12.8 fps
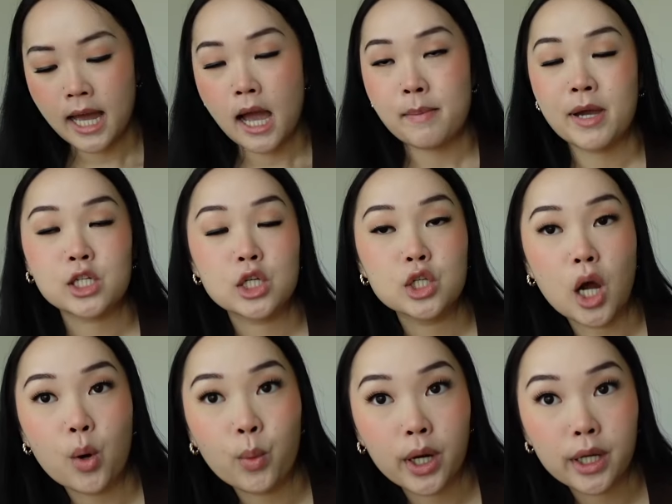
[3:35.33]
I'm actually
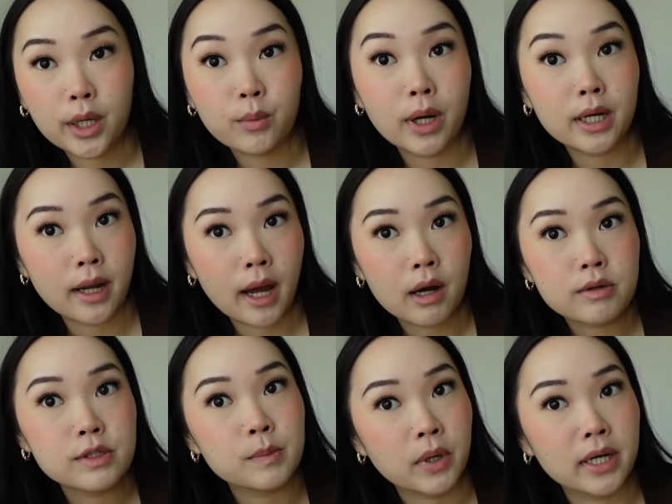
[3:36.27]
not wearing it right now,
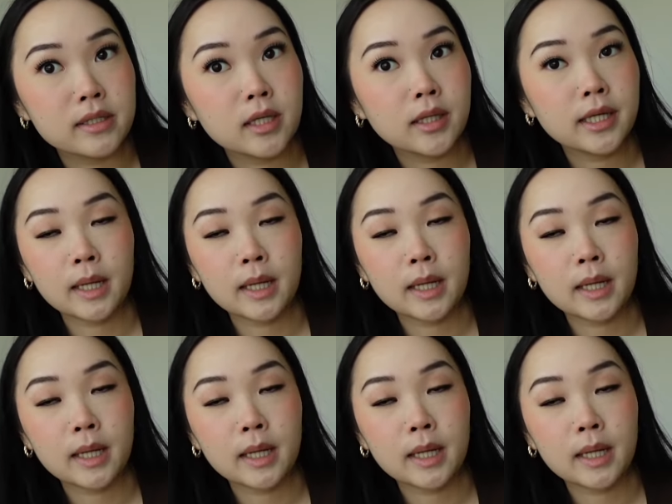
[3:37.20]
surprisingly.